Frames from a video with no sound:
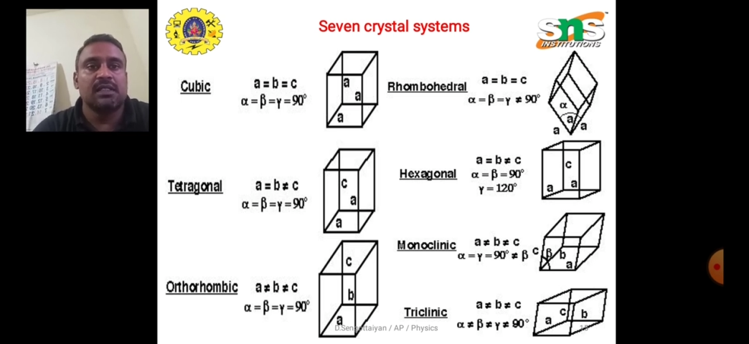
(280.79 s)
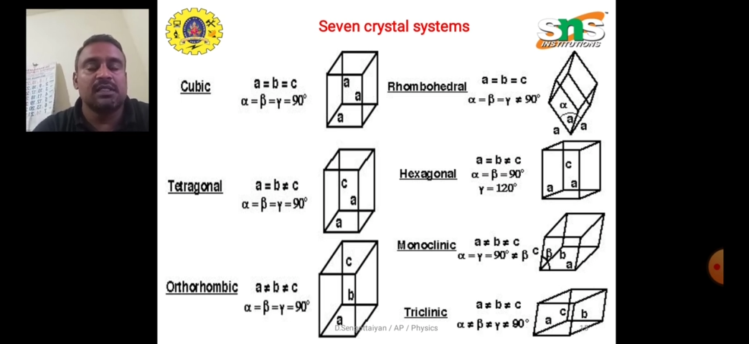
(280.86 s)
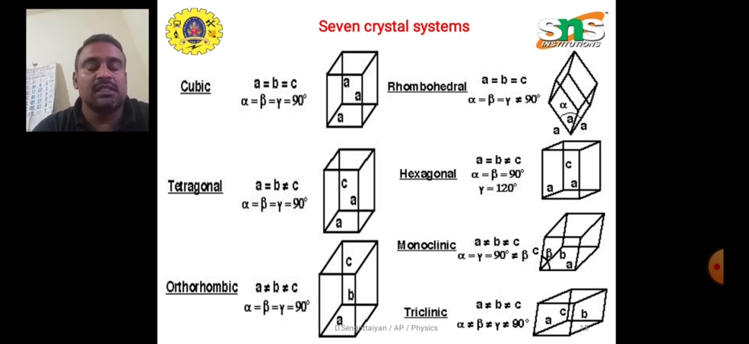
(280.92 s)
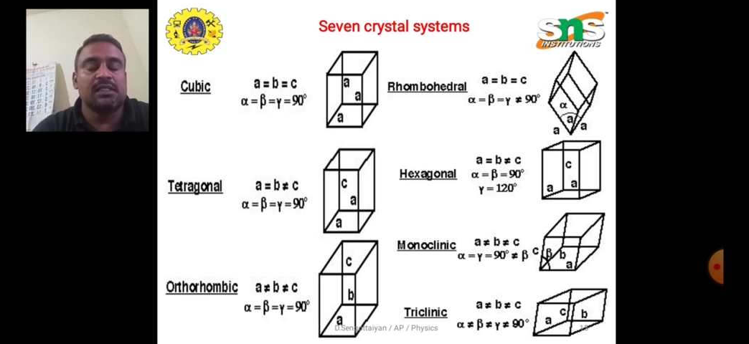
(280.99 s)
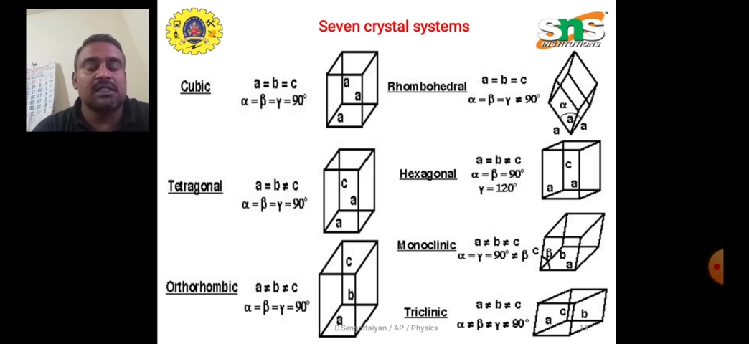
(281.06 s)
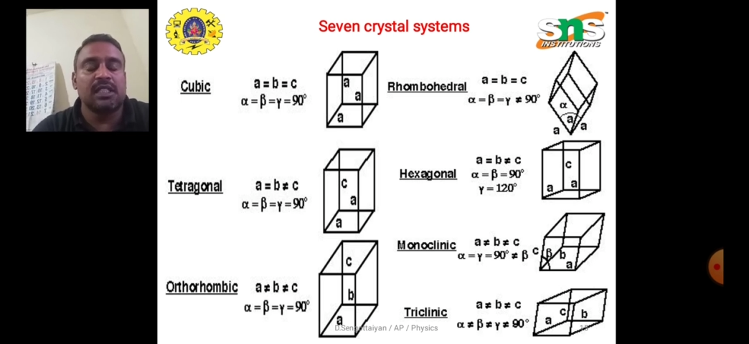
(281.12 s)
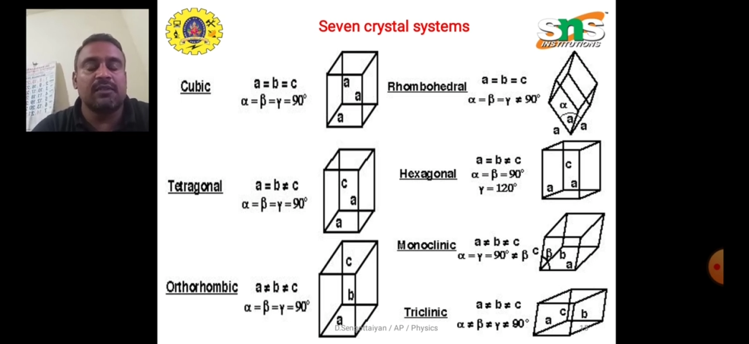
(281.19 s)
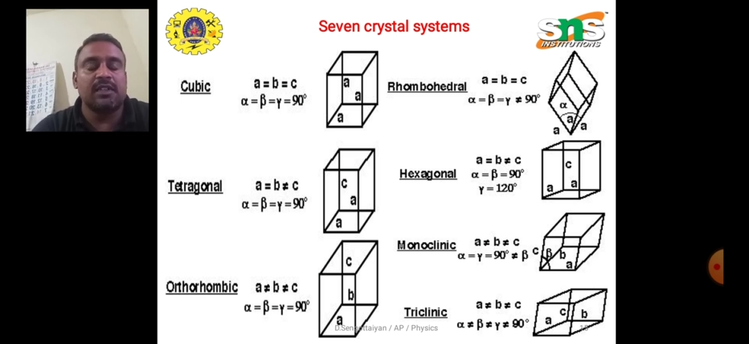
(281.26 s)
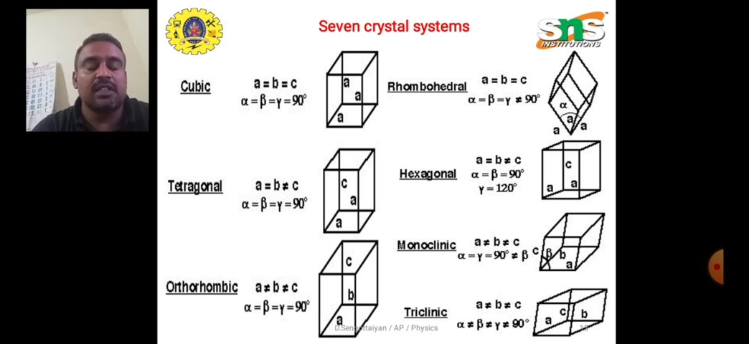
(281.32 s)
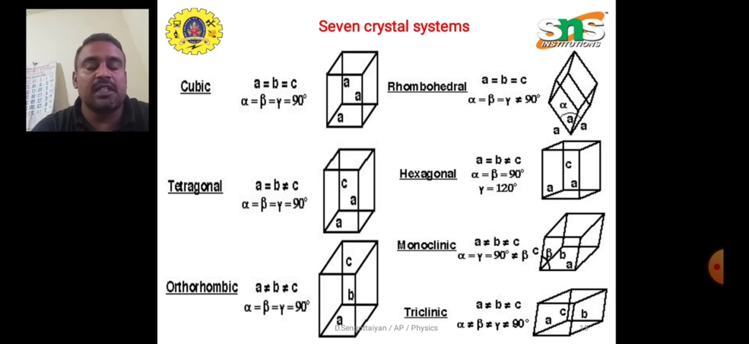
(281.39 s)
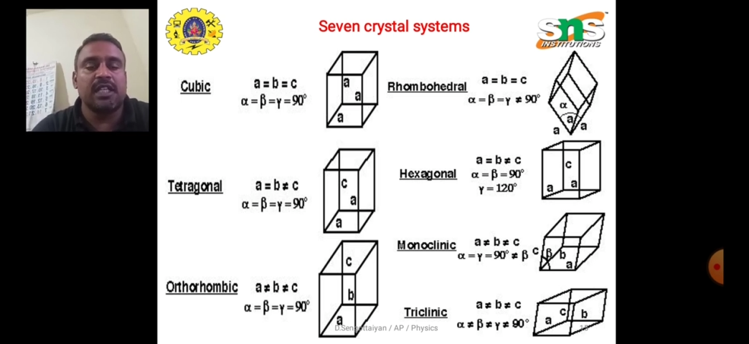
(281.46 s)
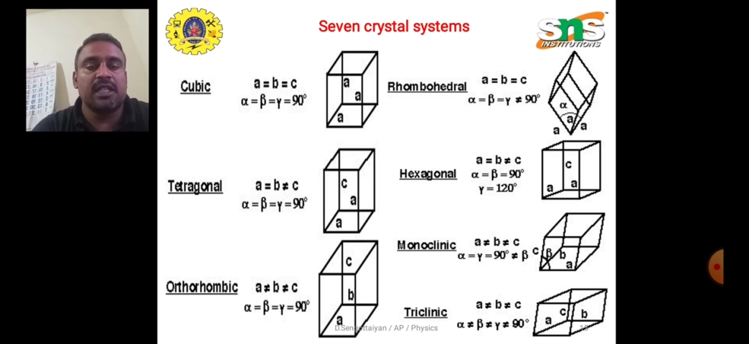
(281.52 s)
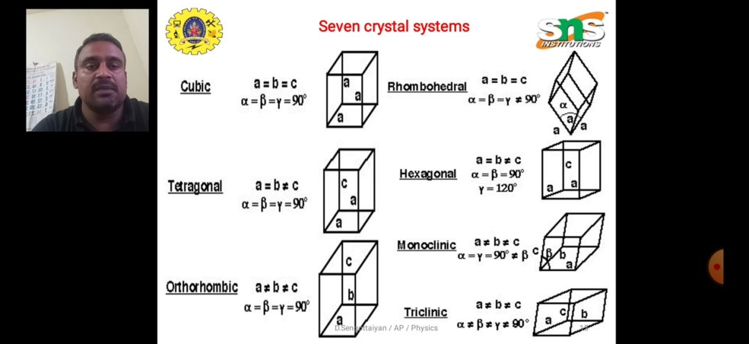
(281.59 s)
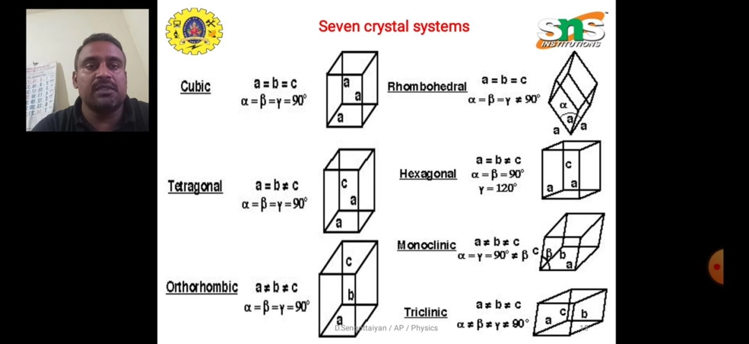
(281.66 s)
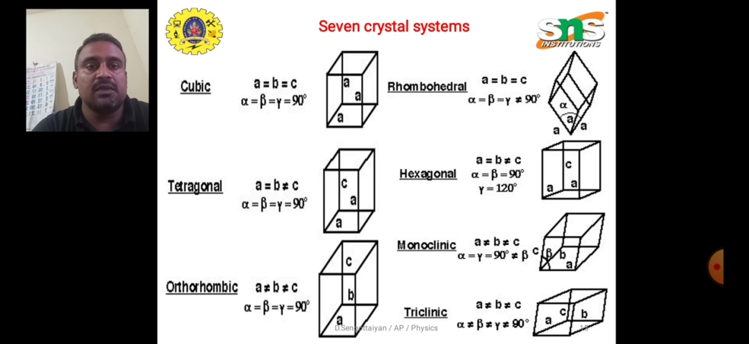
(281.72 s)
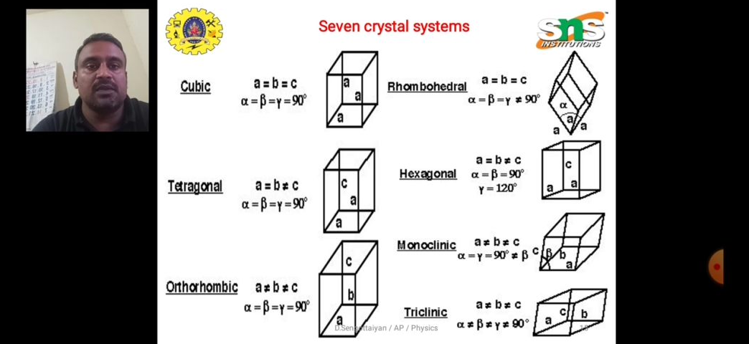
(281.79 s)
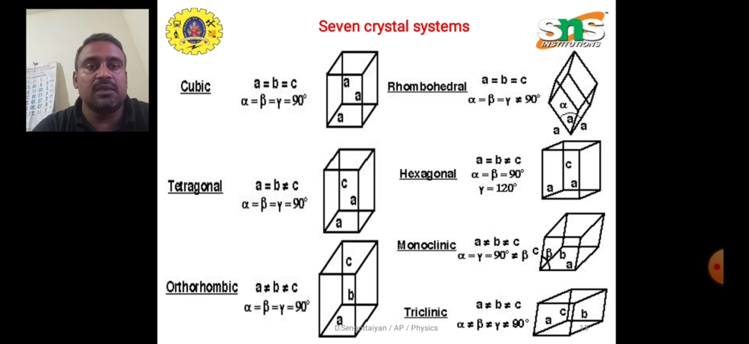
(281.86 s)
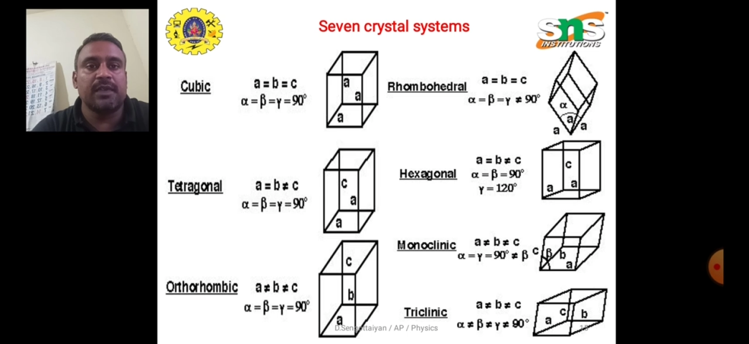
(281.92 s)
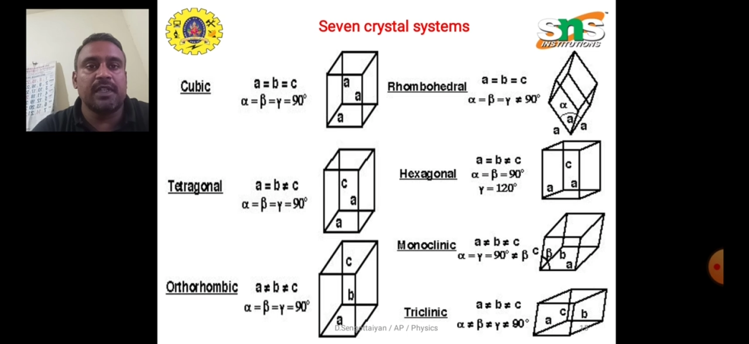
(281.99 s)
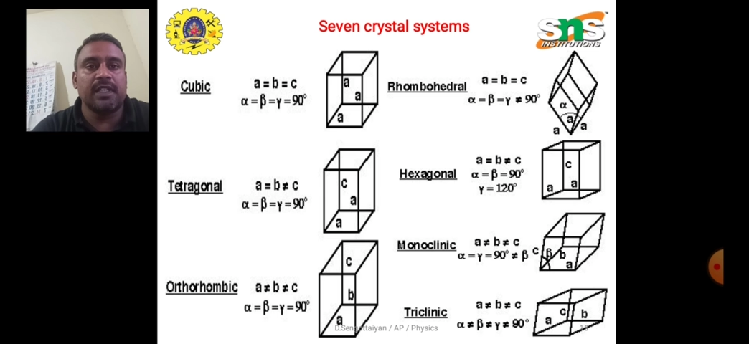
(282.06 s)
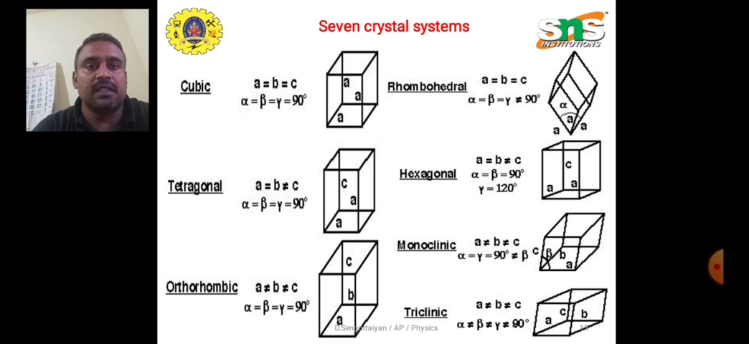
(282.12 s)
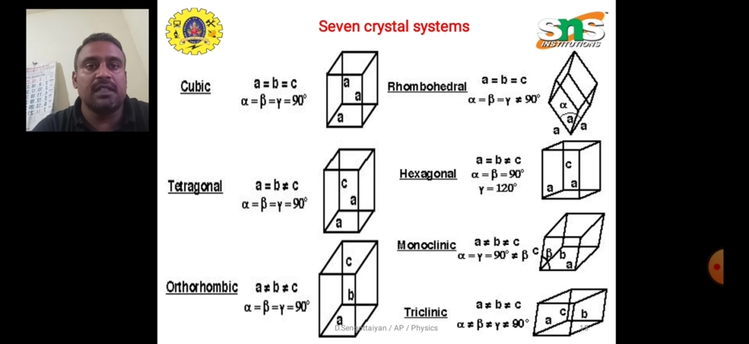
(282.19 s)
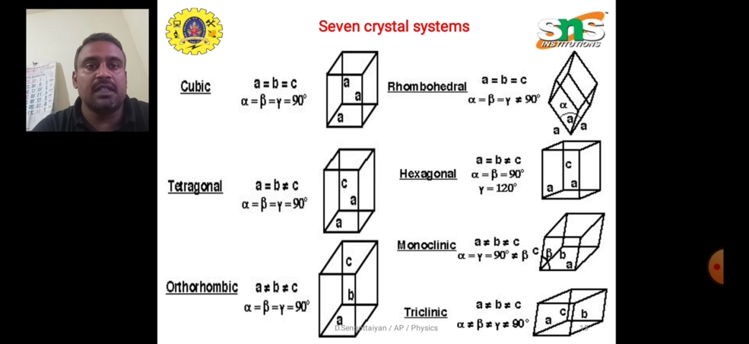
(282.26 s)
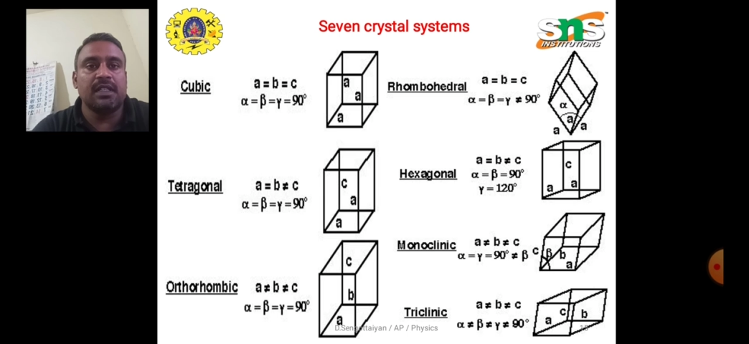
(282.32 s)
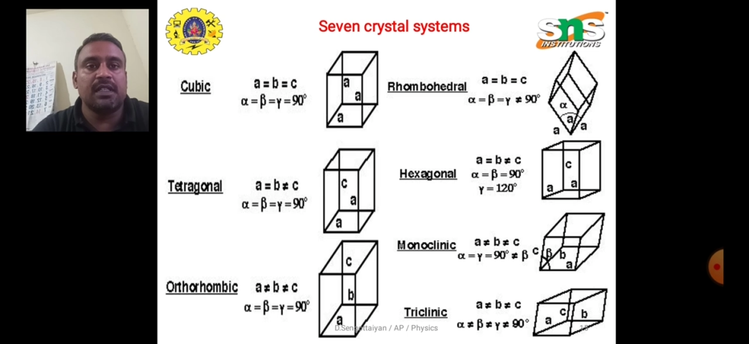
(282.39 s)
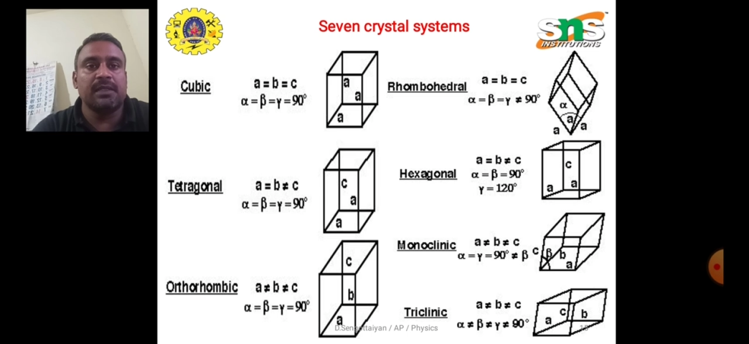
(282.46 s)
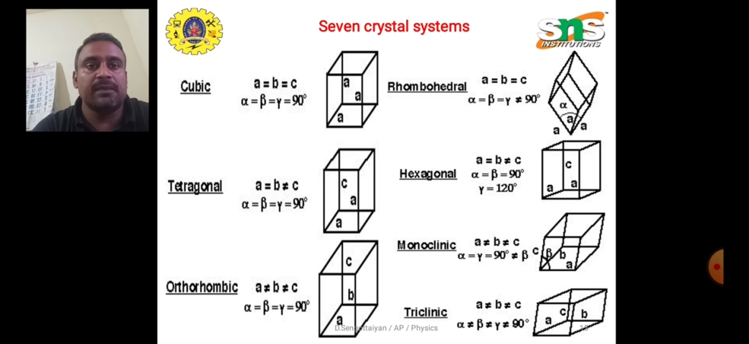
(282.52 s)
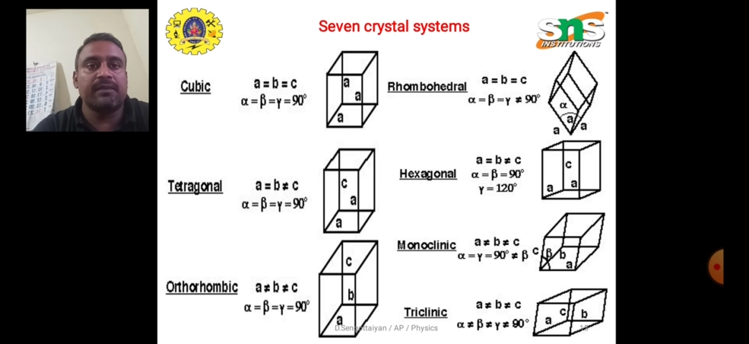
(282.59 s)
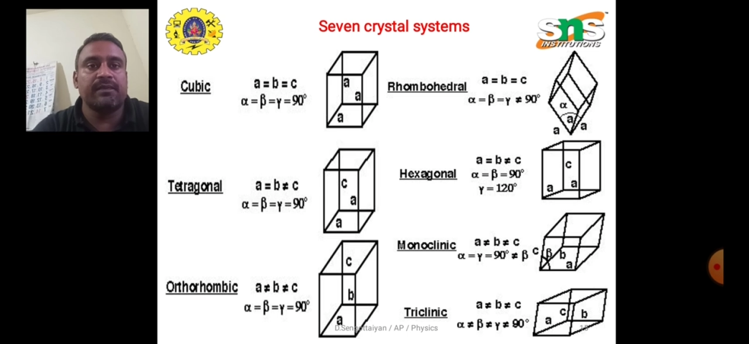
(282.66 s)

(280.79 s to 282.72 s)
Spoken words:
7 types. So finally,